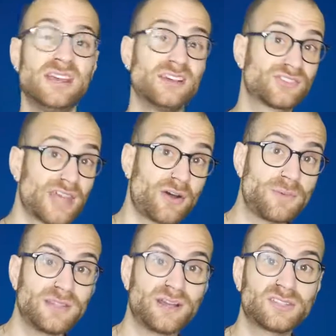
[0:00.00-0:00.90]
So that would
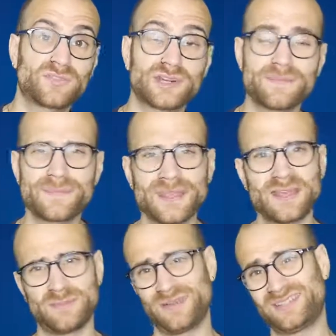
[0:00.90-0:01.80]
be nice for him.
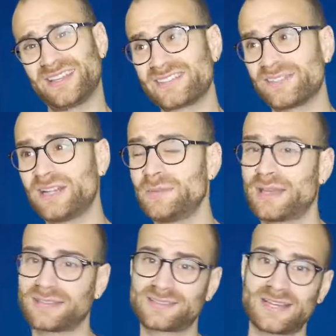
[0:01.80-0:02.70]
But does it really
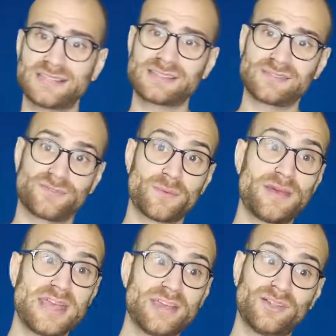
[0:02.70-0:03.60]
make sense? For
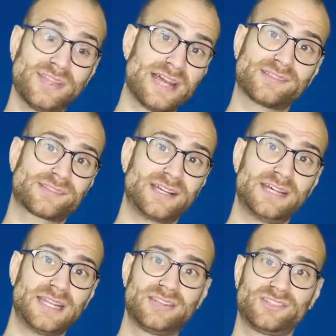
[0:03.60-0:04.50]
me, on the
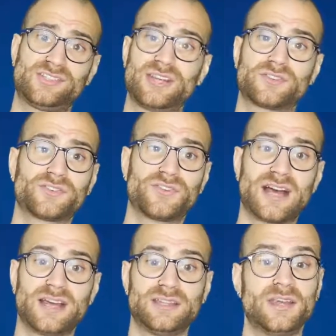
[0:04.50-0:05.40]
outside, as a general
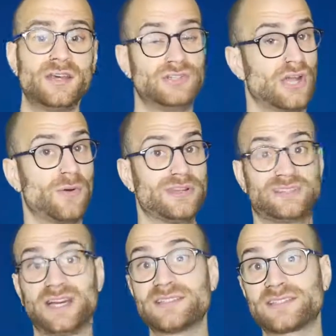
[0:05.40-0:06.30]
fan, no, it
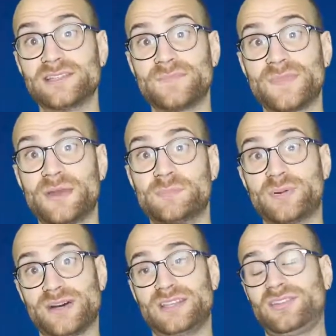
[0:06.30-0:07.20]
doesn't.
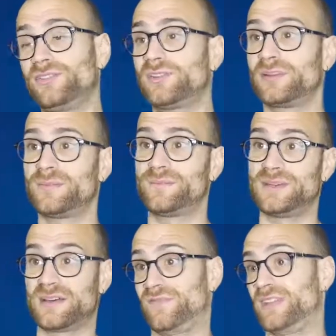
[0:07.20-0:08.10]
But this is going
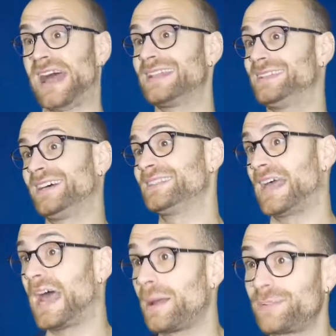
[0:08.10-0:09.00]
to, if it does
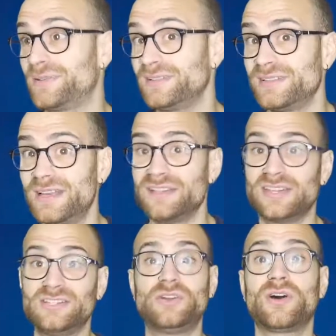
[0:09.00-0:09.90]
happen,
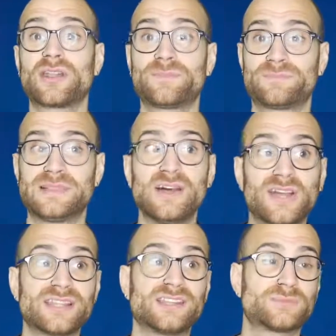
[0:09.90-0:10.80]
then you've got to look
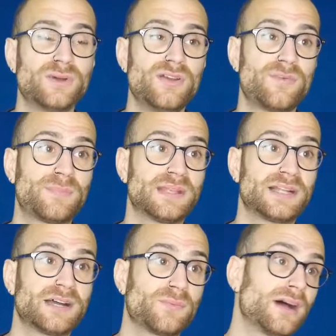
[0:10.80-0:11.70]
at this move and be
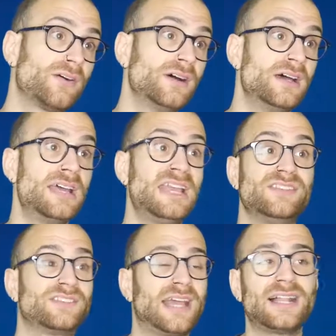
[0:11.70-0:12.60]
like, well,
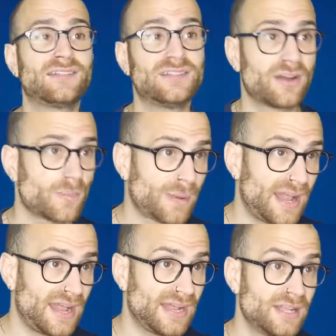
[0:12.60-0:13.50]
he's a talented young
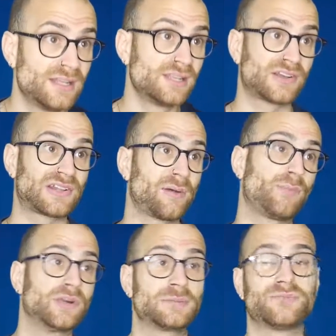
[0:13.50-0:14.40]
player. The club
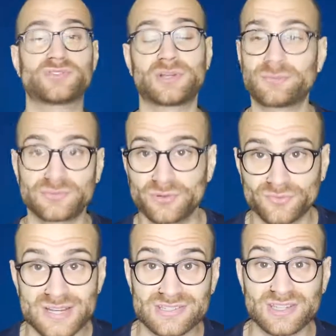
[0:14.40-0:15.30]
want him for some sort of
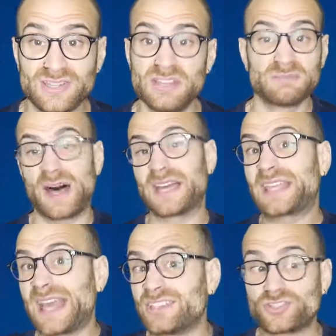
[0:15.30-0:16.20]
reason. I
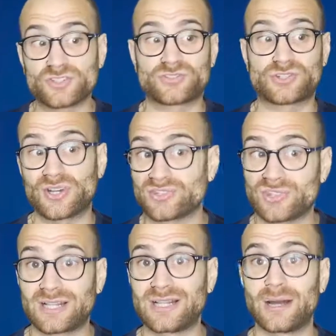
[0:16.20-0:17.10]
guess just trust
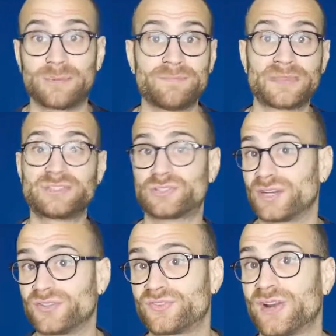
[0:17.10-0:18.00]
the club,
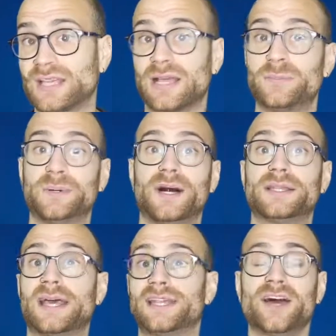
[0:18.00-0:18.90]
trust Frank
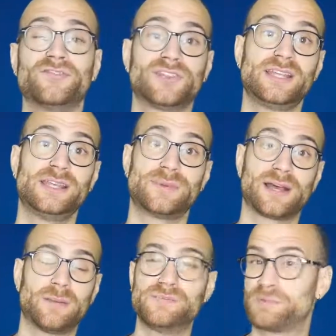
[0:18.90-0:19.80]
Lampard, and hopefully he
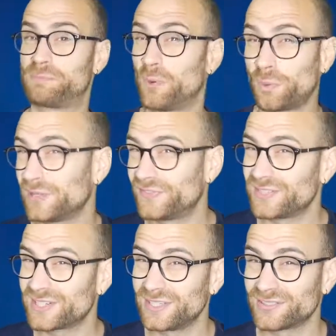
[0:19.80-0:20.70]
becomes a baller for
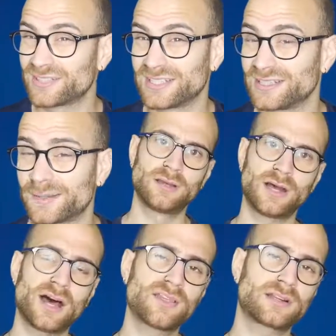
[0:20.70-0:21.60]
Chelsea.
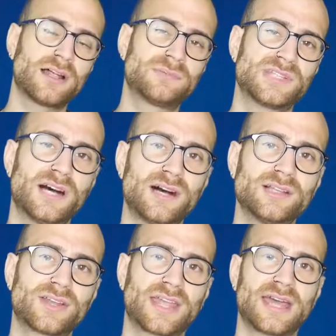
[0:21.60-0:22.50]
Other clubs are
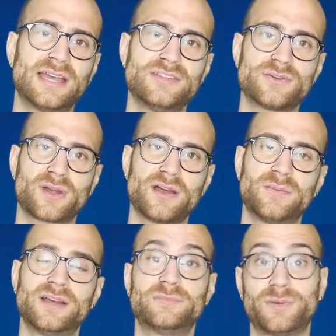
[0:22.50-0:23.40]
looking at Angel
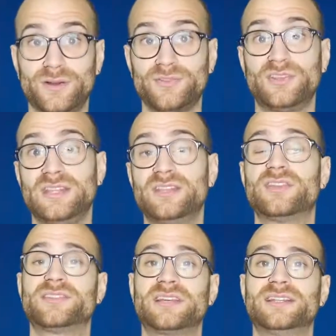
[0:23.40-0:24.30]
Gomez because he is
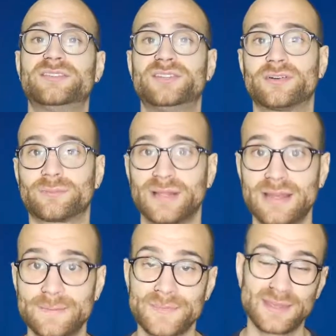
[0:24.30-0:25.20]
a talented young
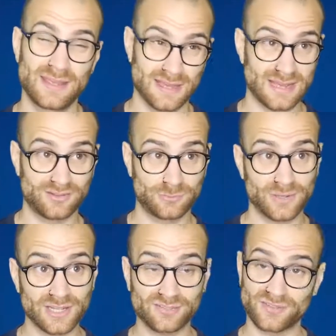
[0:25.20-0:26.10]
player. And to be
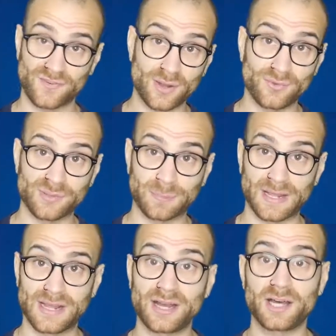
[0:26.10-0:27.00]
honest, if I was a
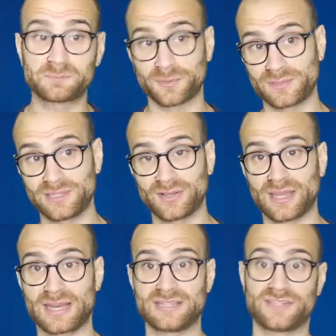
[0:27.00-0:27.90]
player, I'd probably look
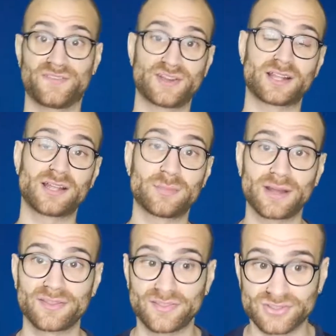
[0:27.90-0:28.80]
at a different club
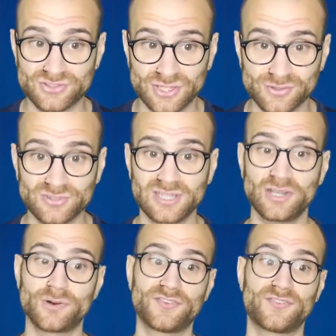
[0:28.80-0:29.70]
other than Chelsea,
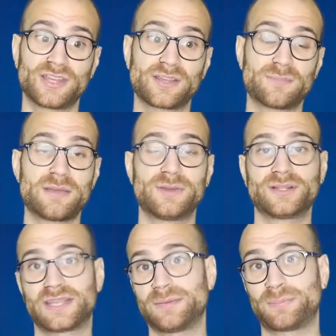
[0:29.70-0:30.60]
who I think maybe
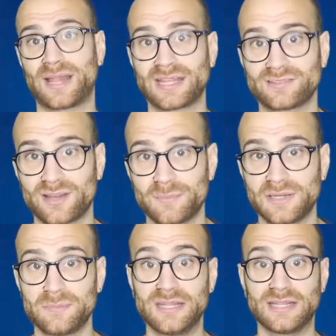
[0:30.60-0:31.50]
I'd get playing time in
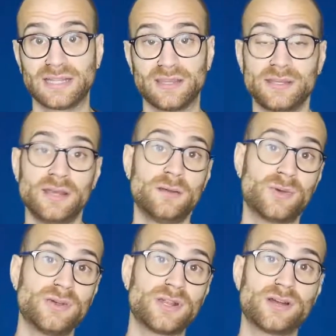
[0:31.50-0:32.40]
immediately.
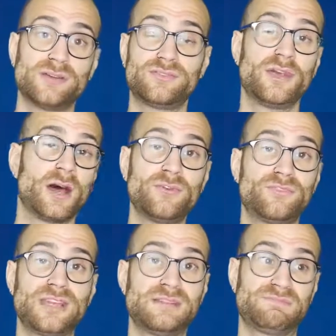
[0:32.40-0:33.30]
But who knows?
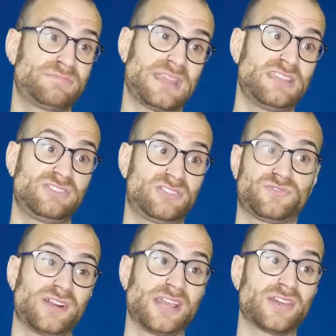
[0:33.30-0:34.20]
Hopefully he's just
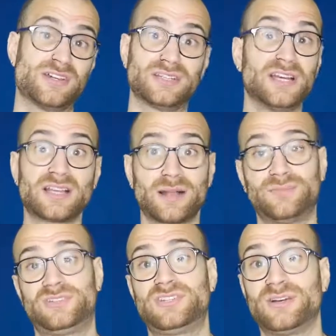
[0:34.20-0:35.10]
really good,
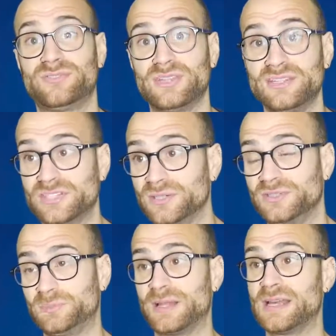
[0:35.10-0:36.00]
comes to Chelsea,
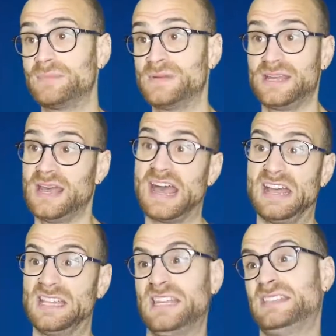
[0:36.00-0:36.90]
Chelsea play him,
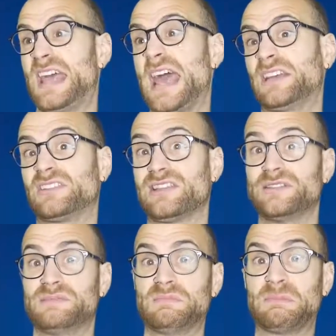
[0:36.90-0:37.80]
and he's
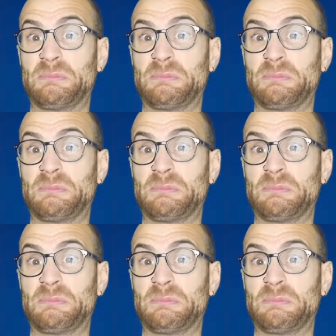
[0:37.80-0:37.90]
excellent.